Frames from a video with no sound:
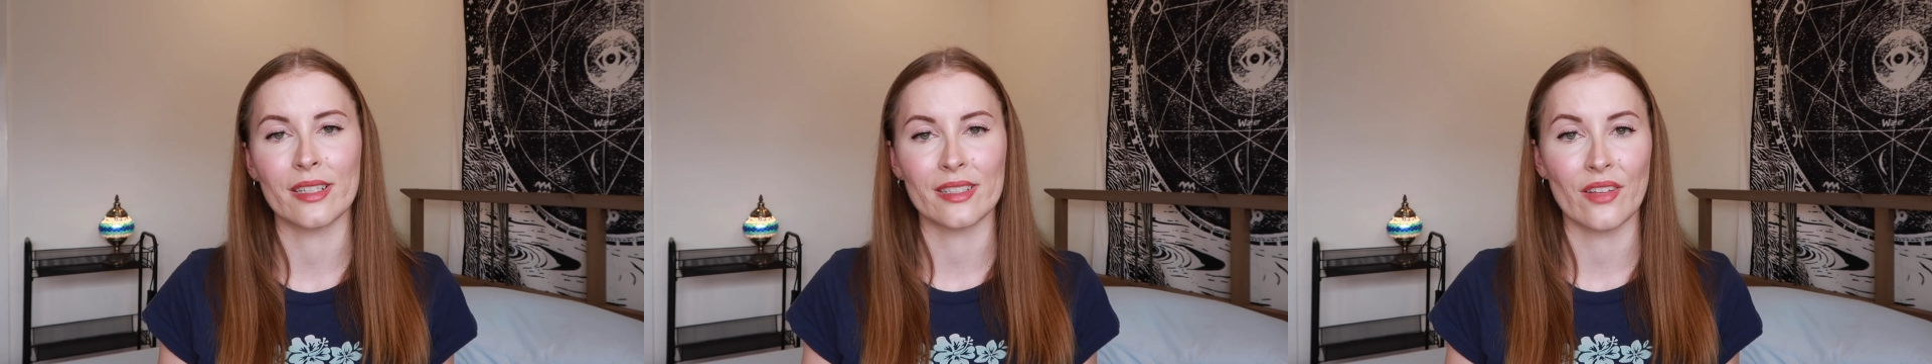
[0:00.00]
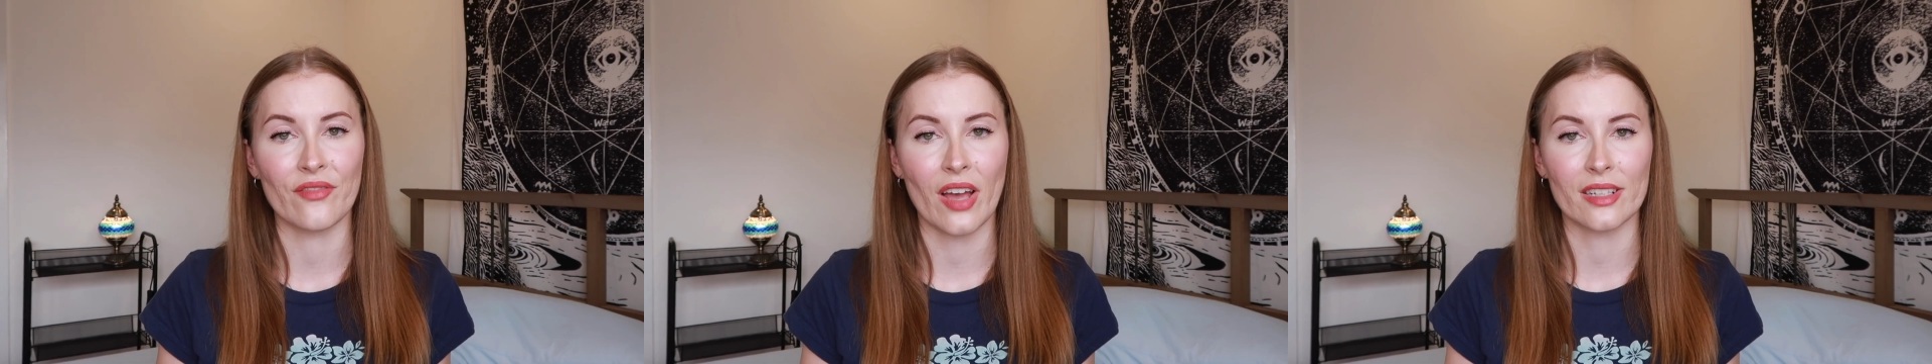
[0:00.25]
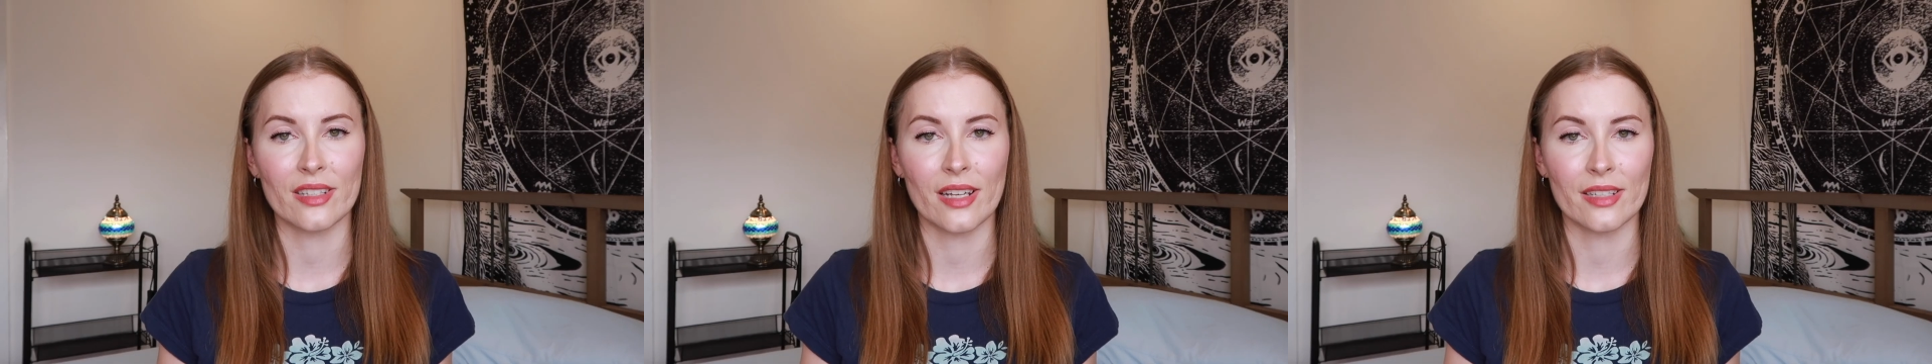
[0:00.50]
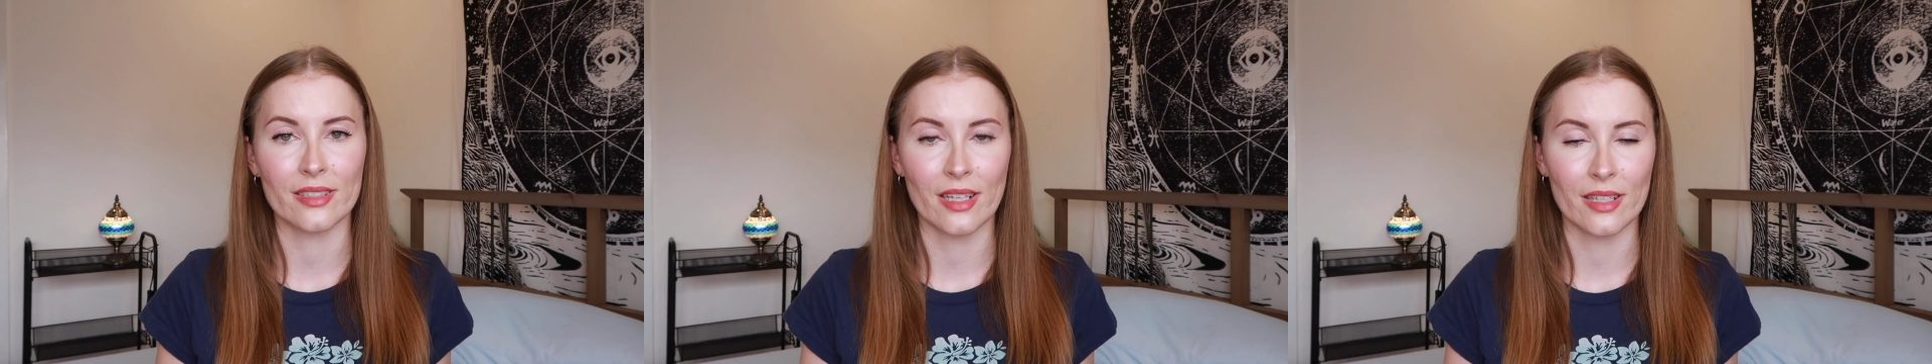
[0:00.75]
is the fact that
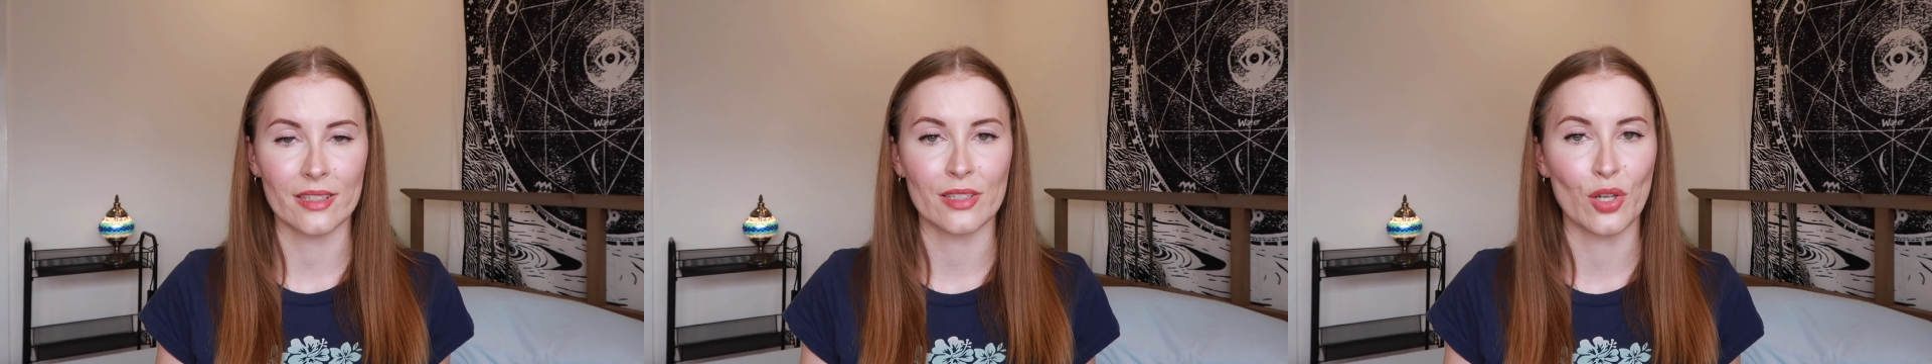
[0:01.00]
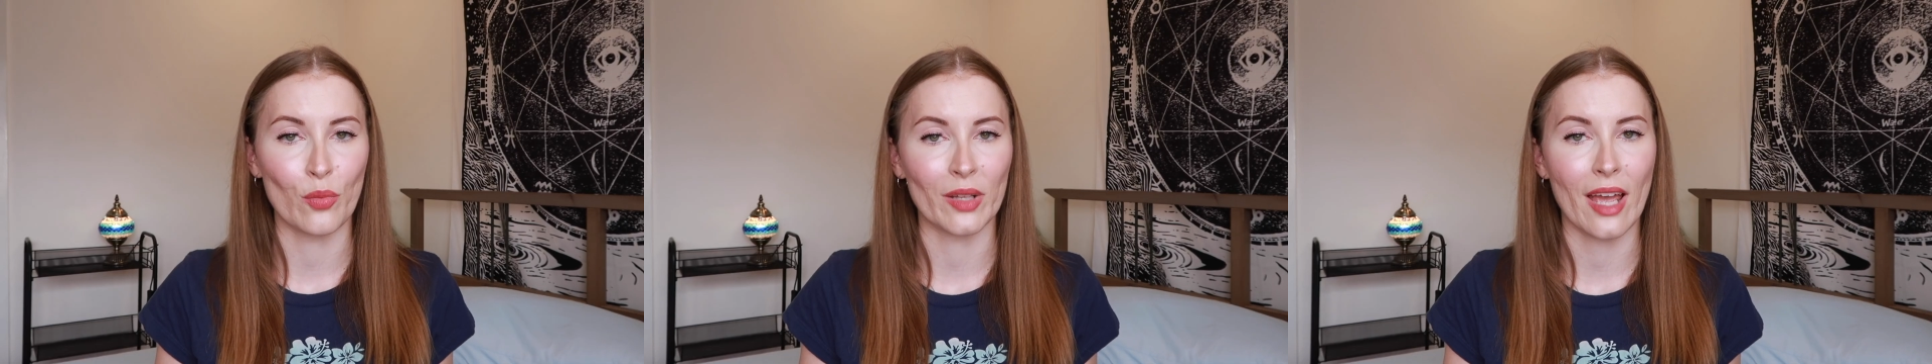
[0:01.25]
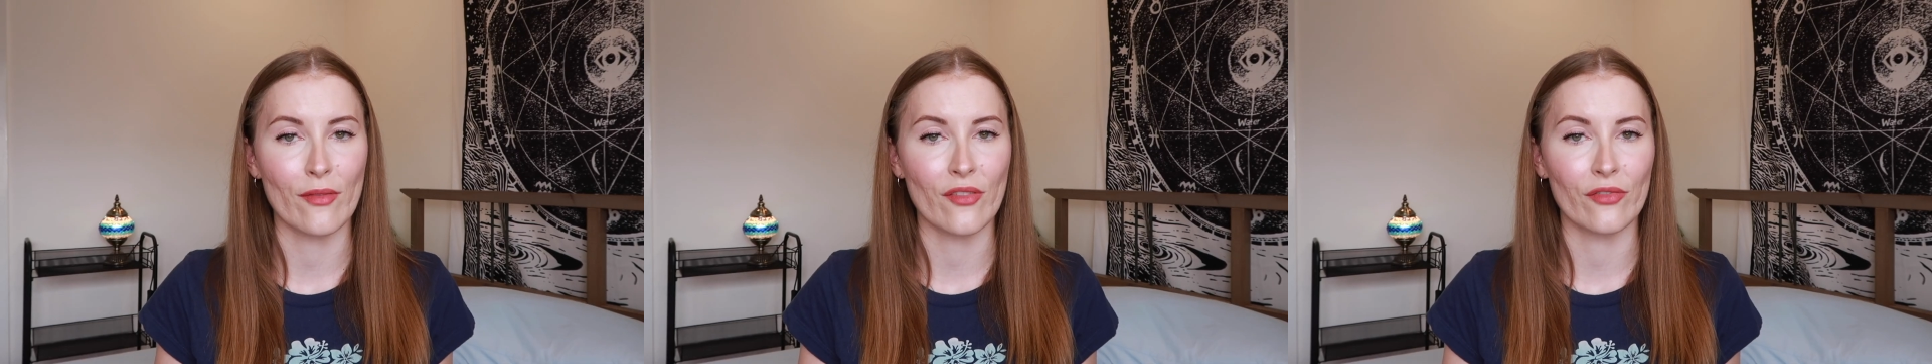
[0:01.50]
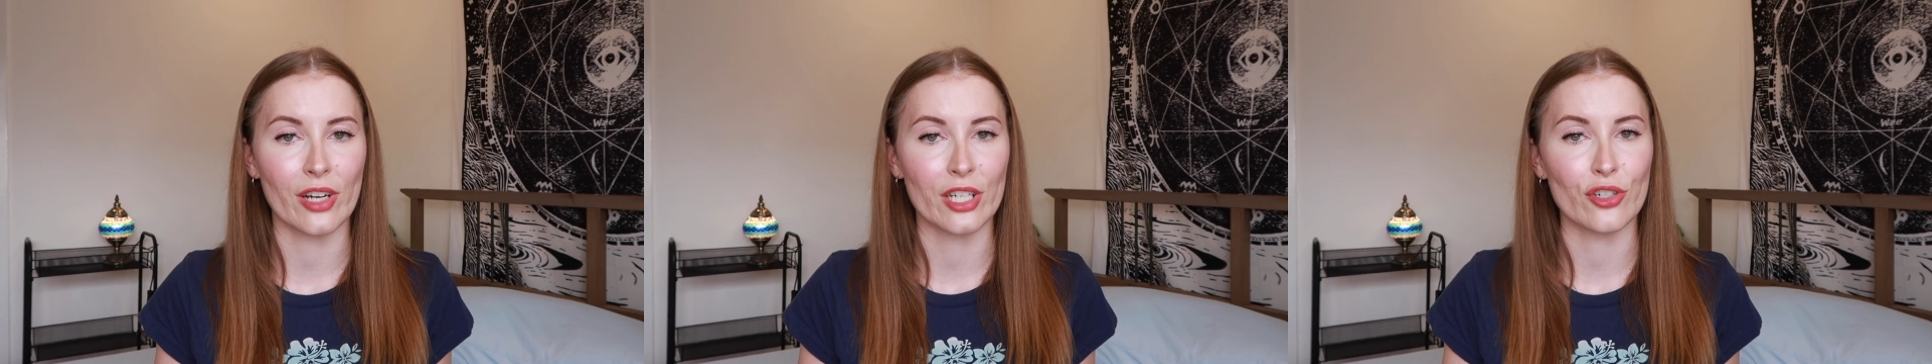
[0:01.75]
it does normally have a
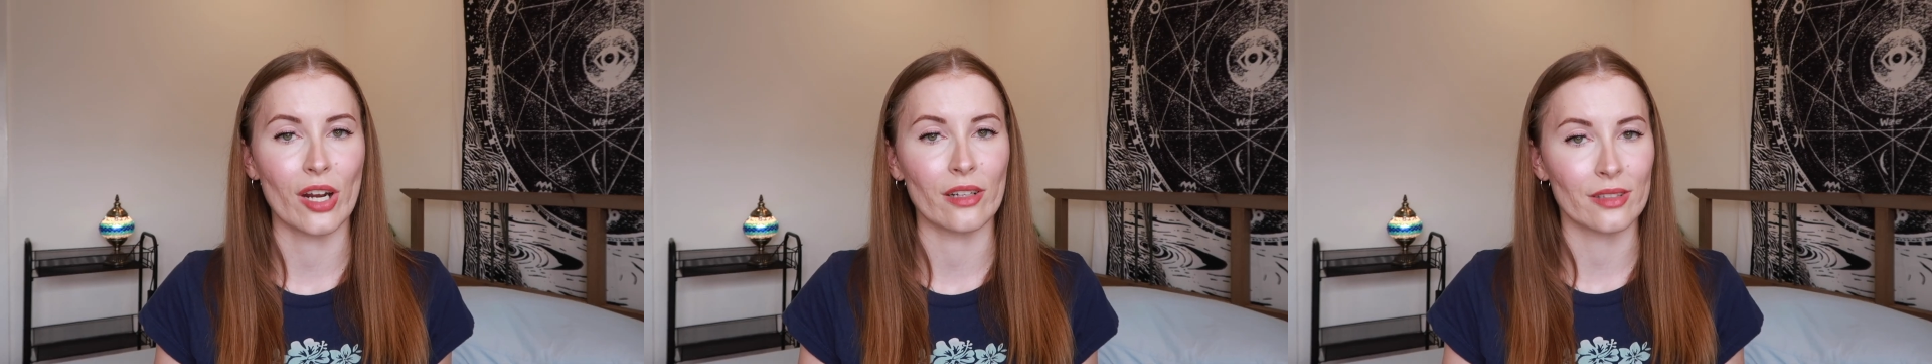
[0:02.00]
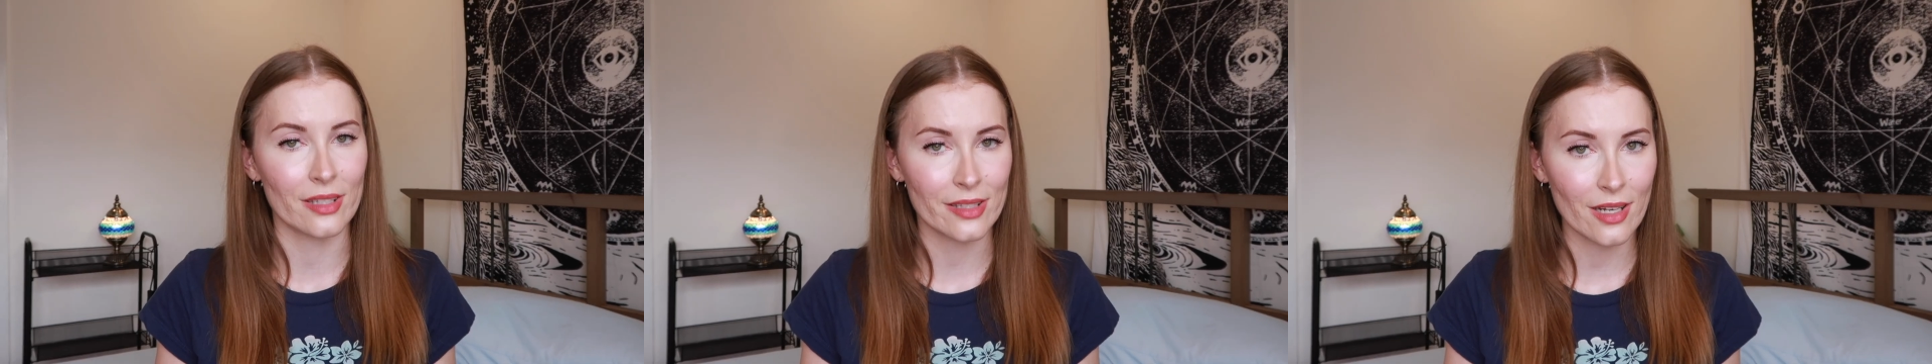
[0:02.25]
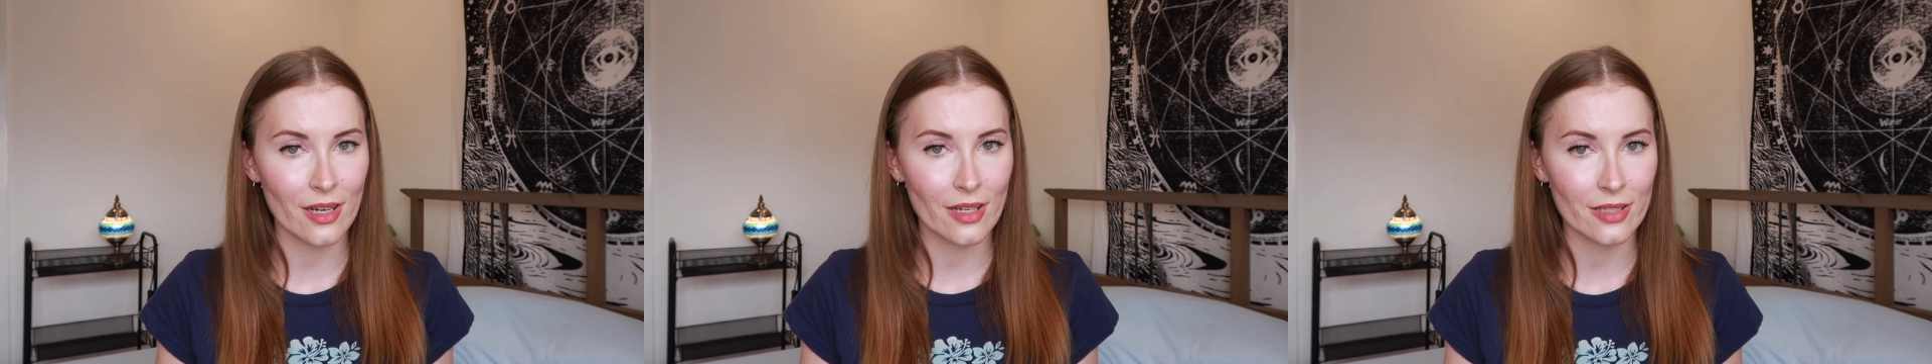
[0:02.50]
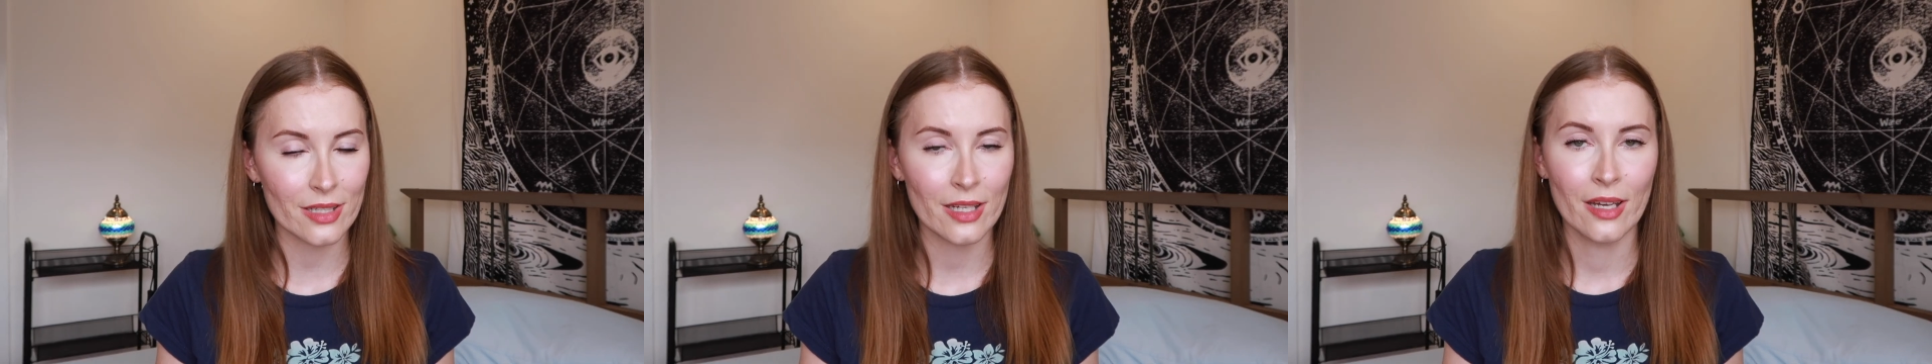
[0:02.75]
free trial to
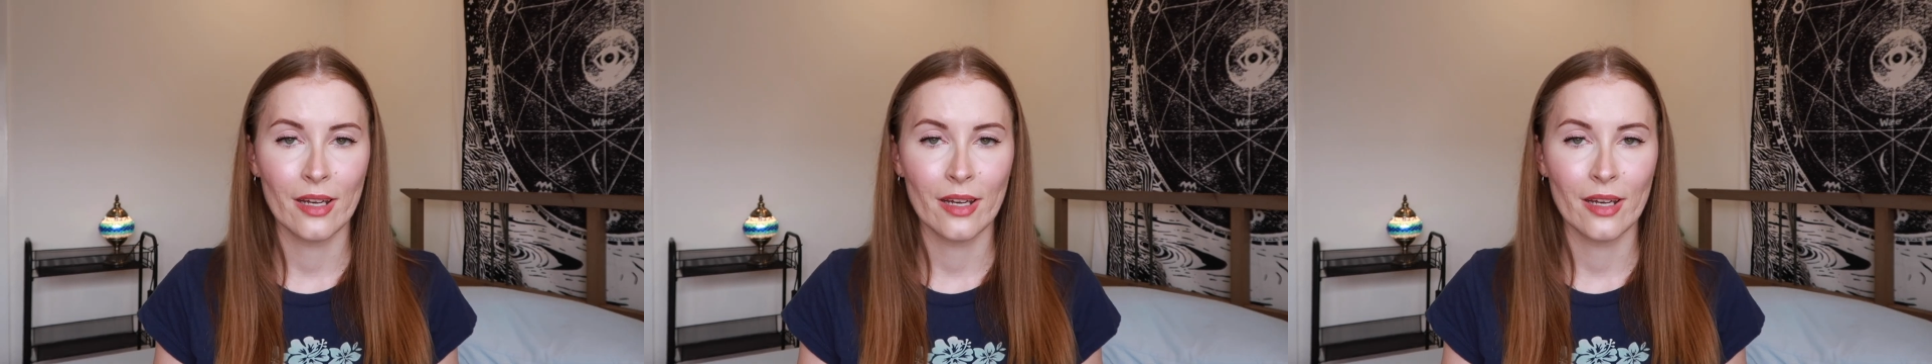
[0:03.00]
start.